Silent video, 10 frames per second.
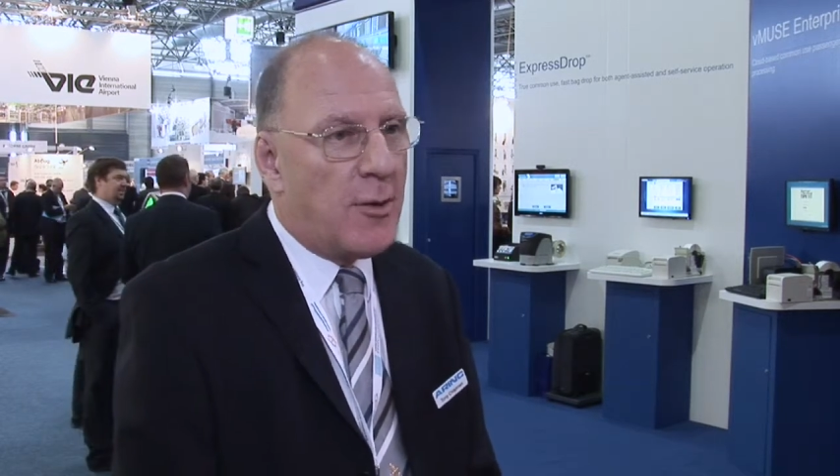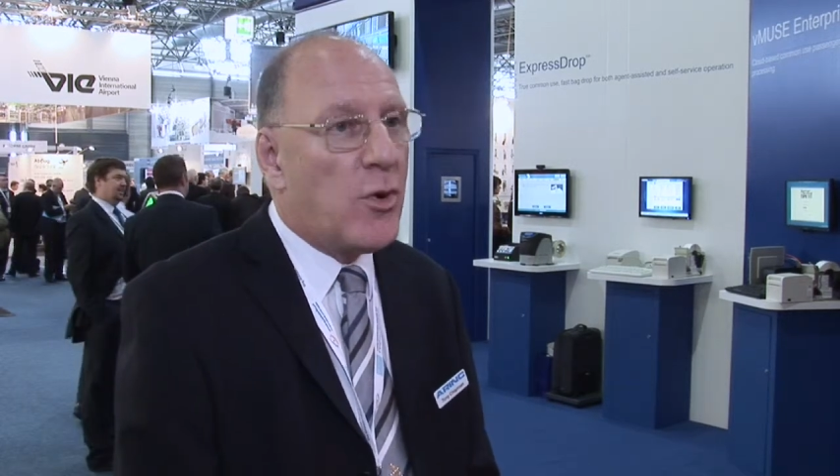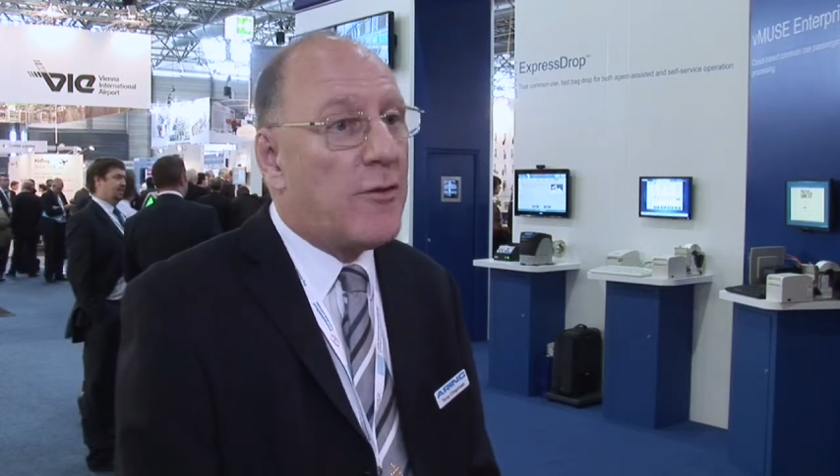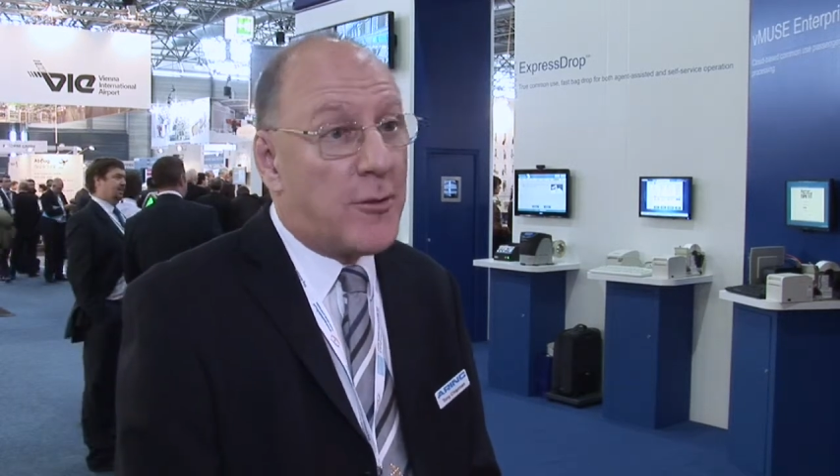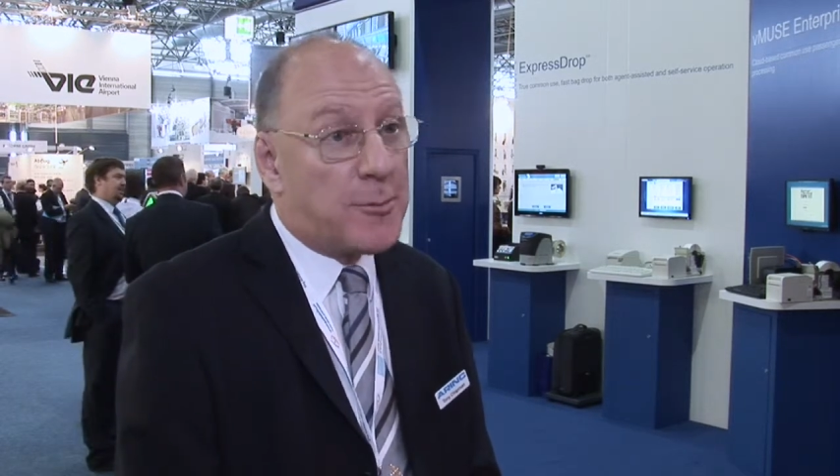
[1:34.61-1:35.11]

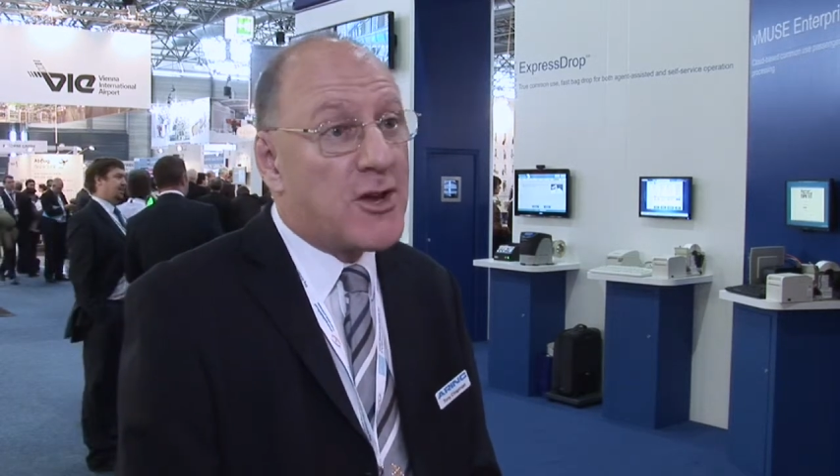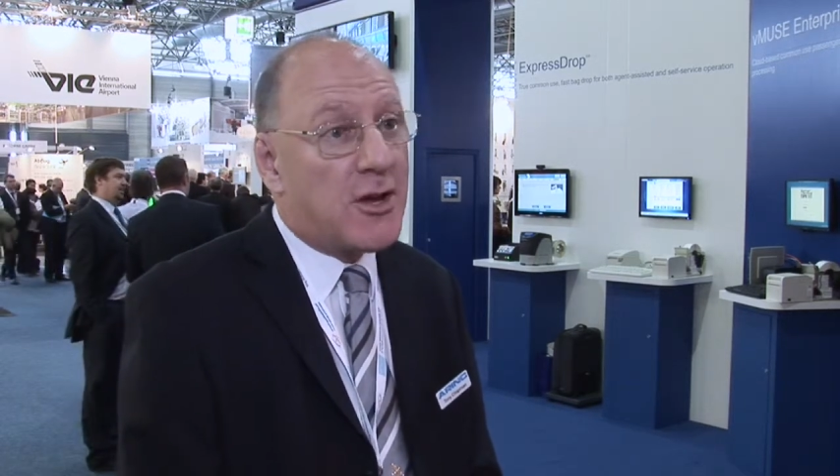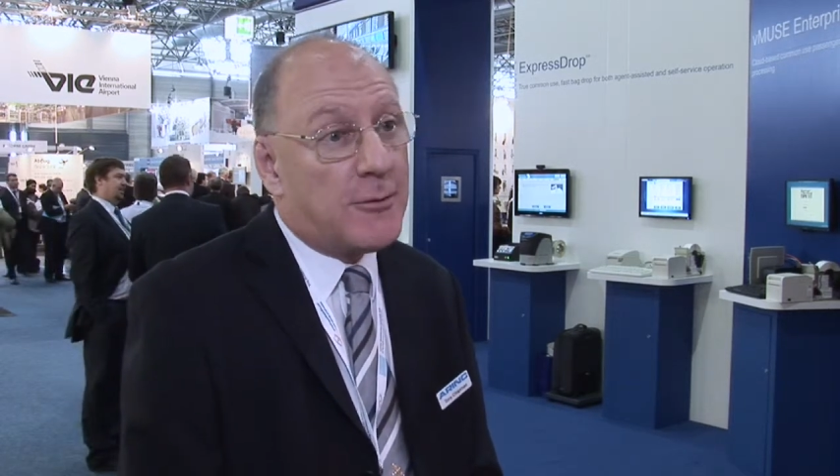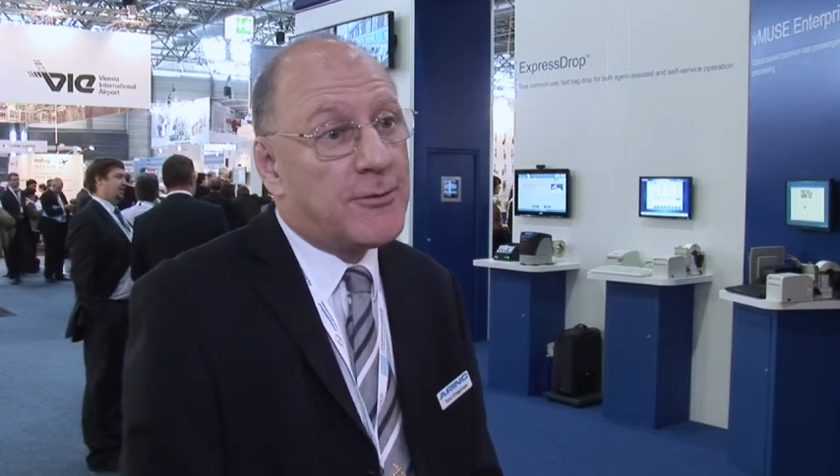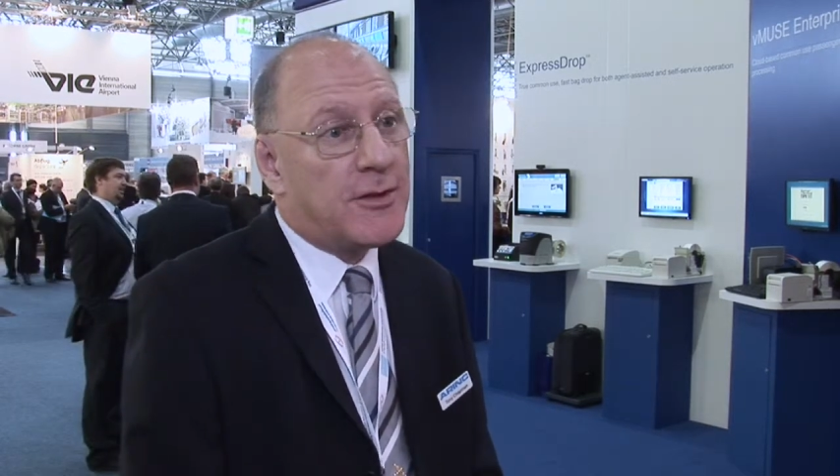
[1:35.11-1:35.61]
We've
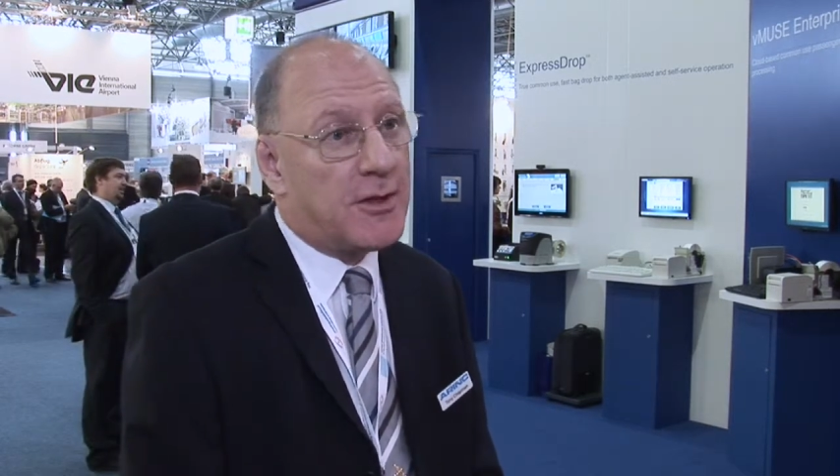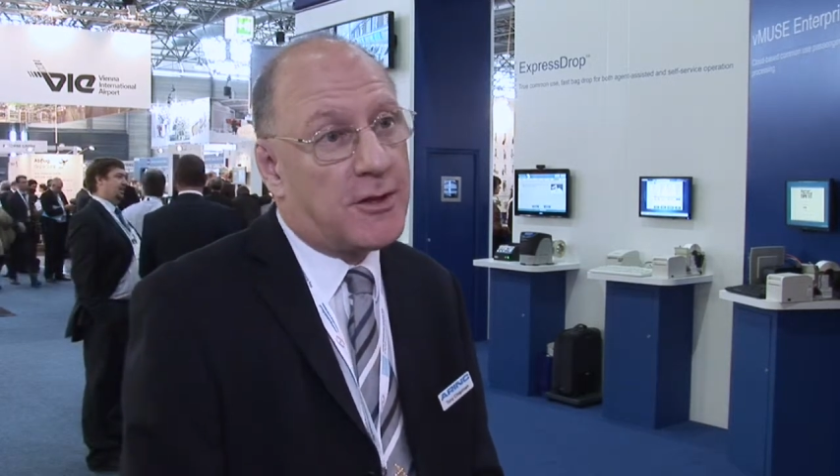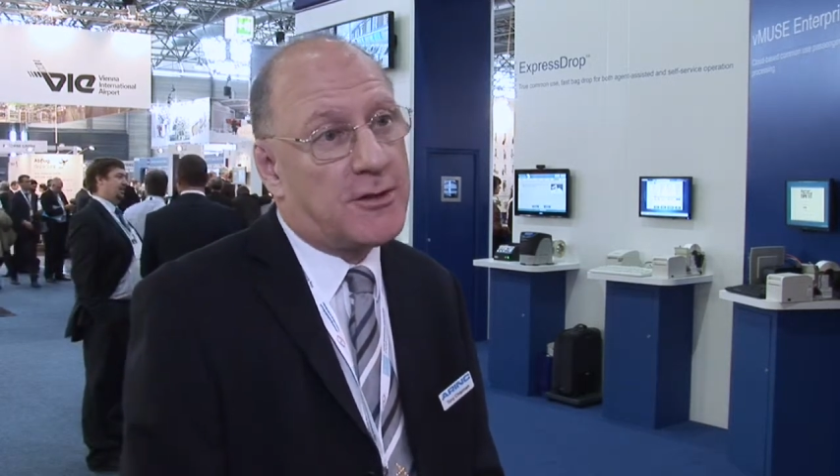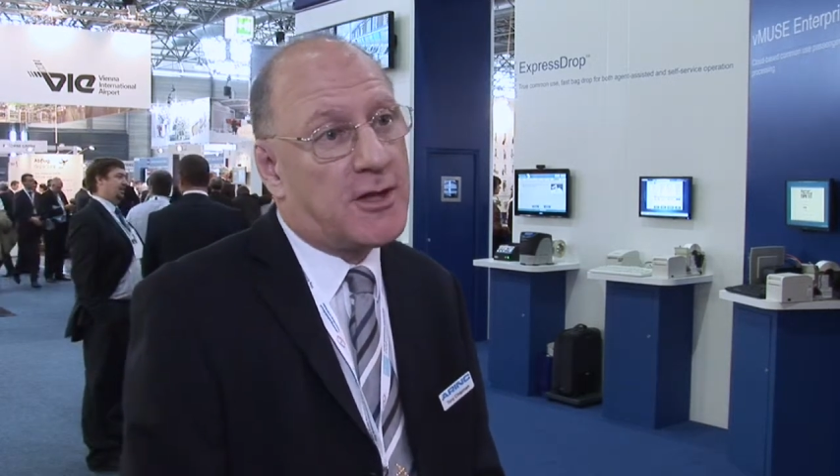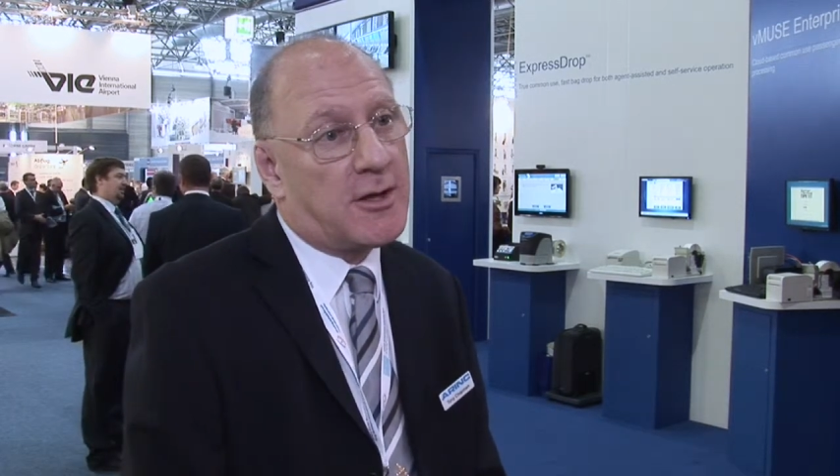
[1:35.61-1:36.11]
observed
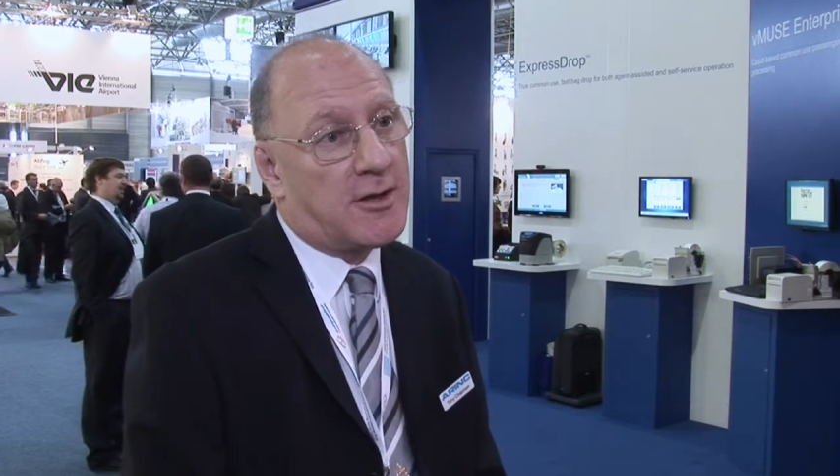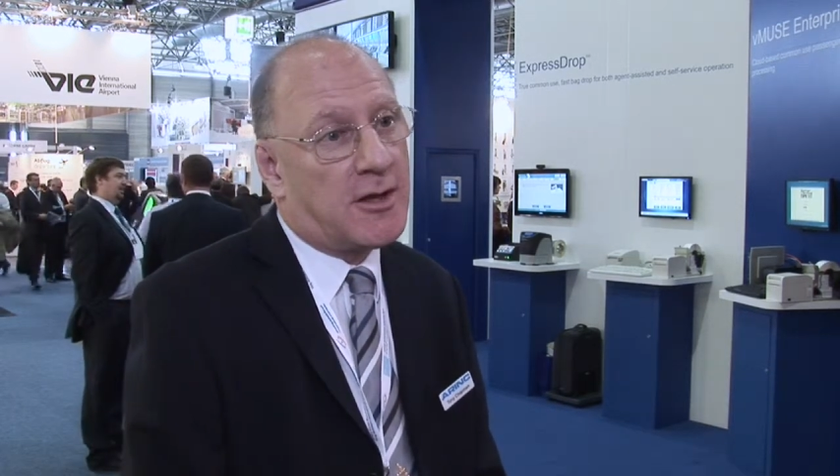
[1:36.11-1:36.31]
that